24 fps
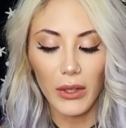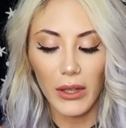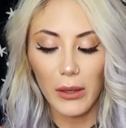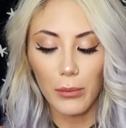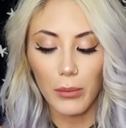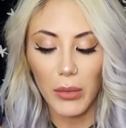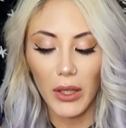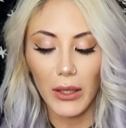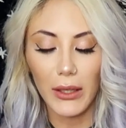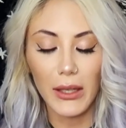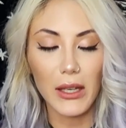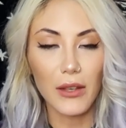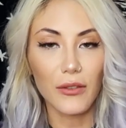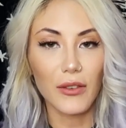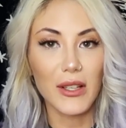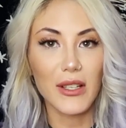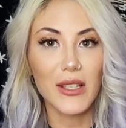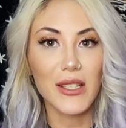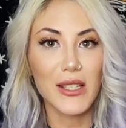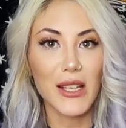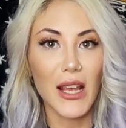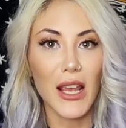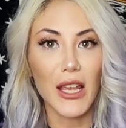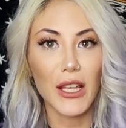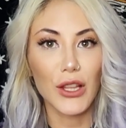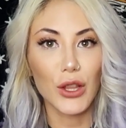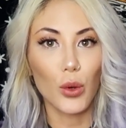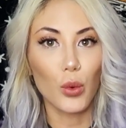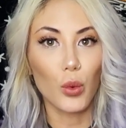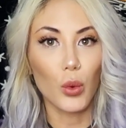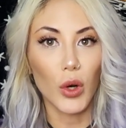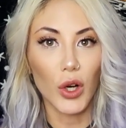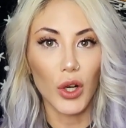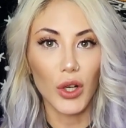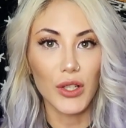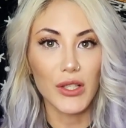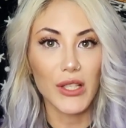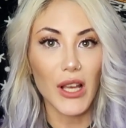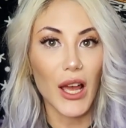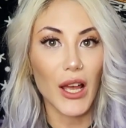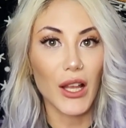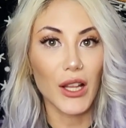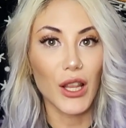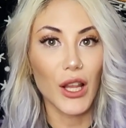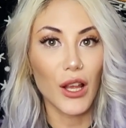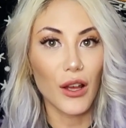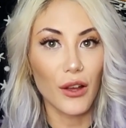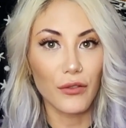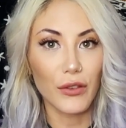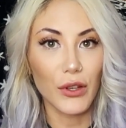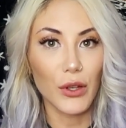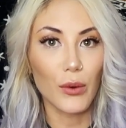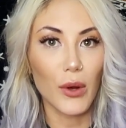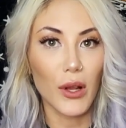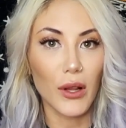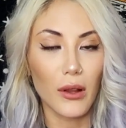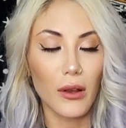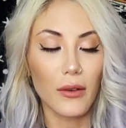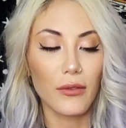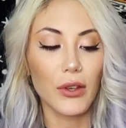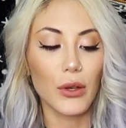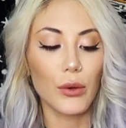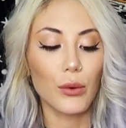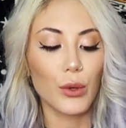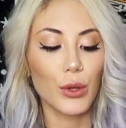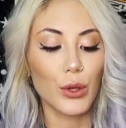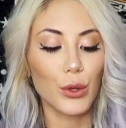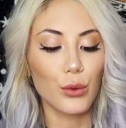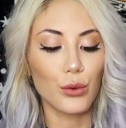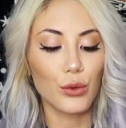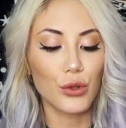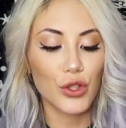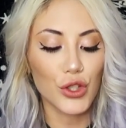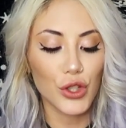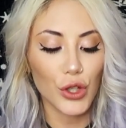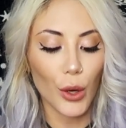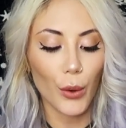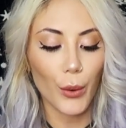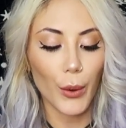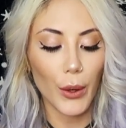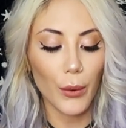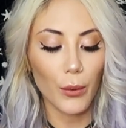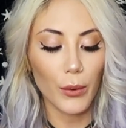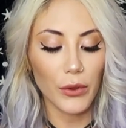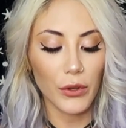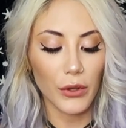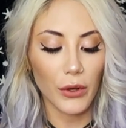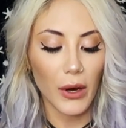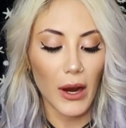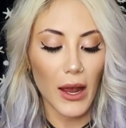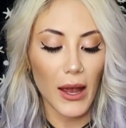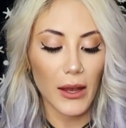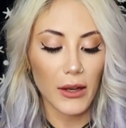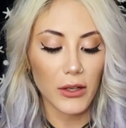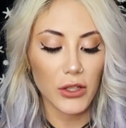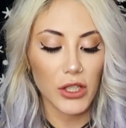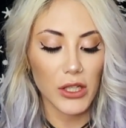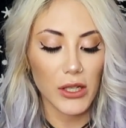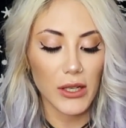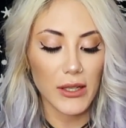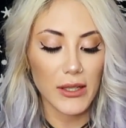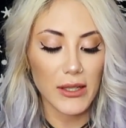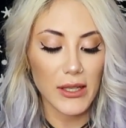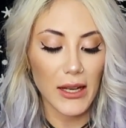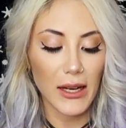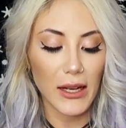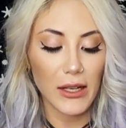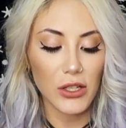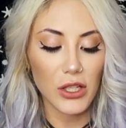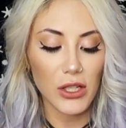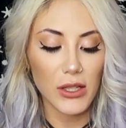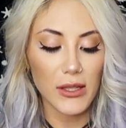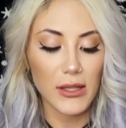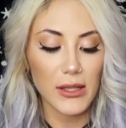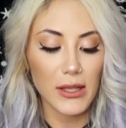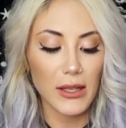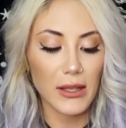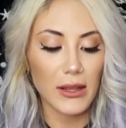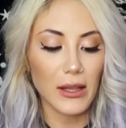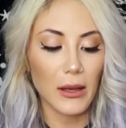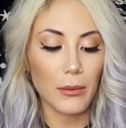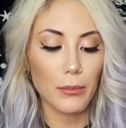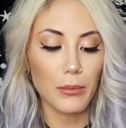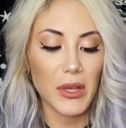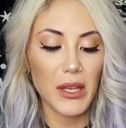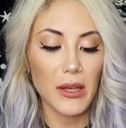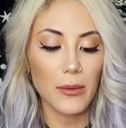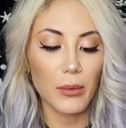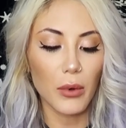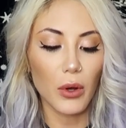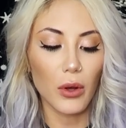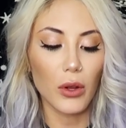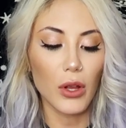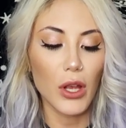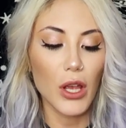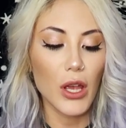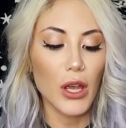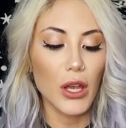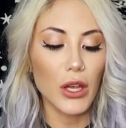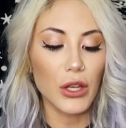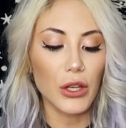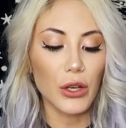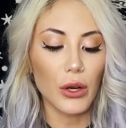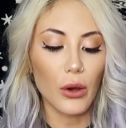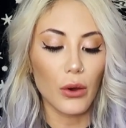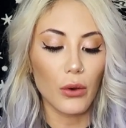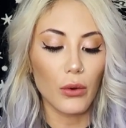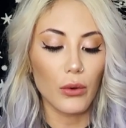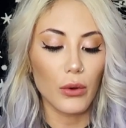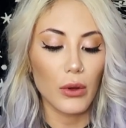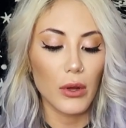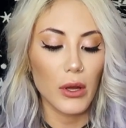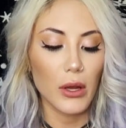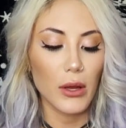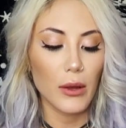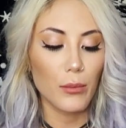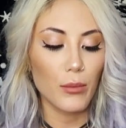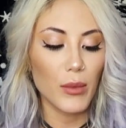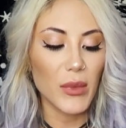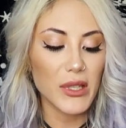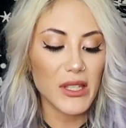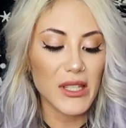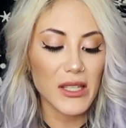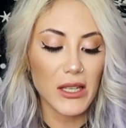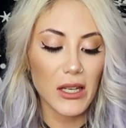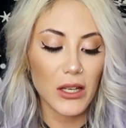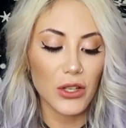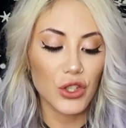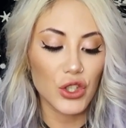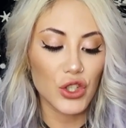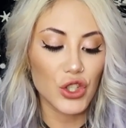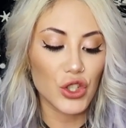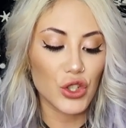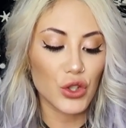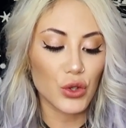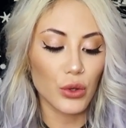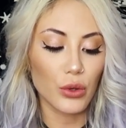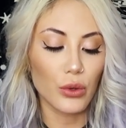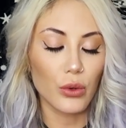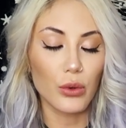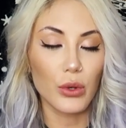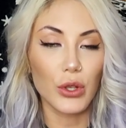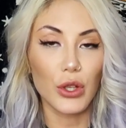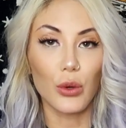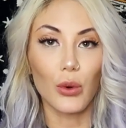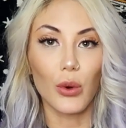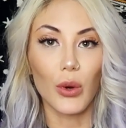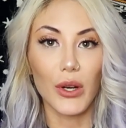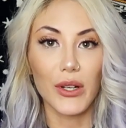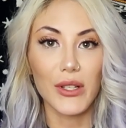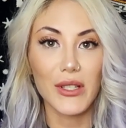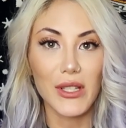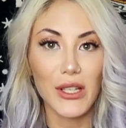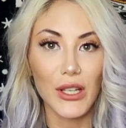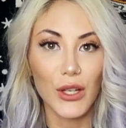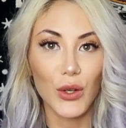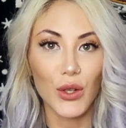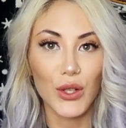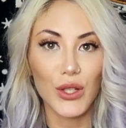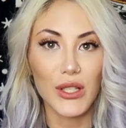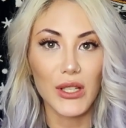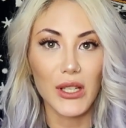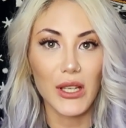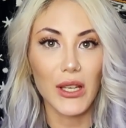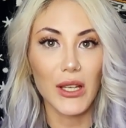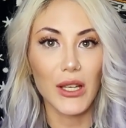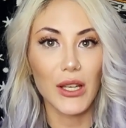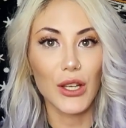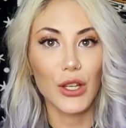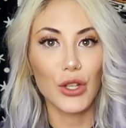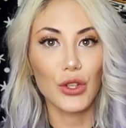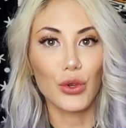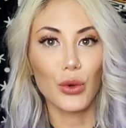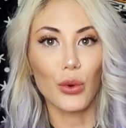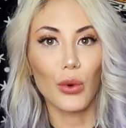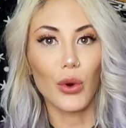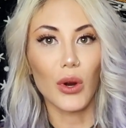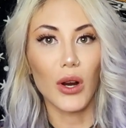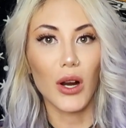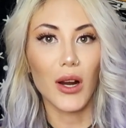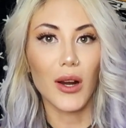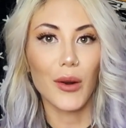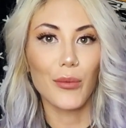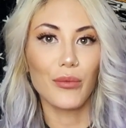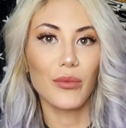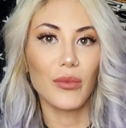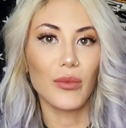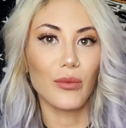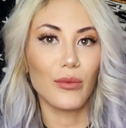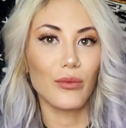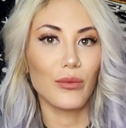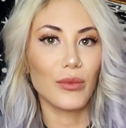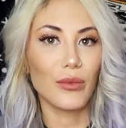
really believe in saying the words, I love you, I love you. You show it with your actions. And I just think that people, you know, misconstrue your secrecy, your